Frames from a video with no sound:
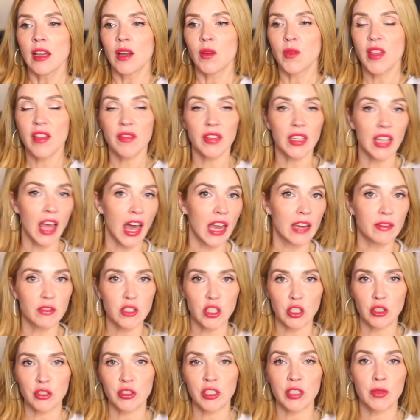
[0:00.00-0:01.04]
we have a lot of
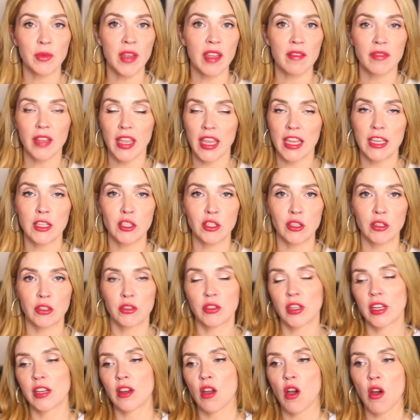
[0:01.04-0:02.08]
children we have eight
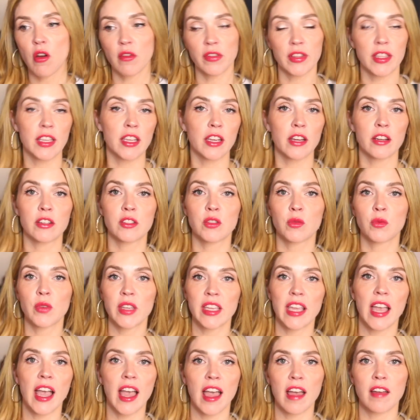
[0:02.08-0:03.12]
children over the years
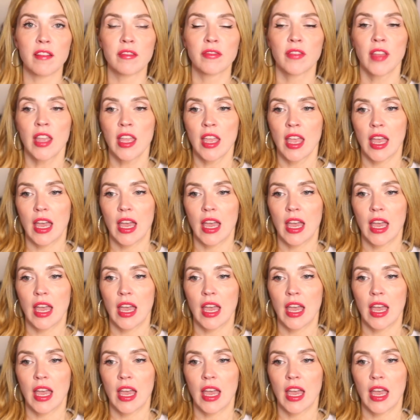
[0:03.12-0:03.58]
we have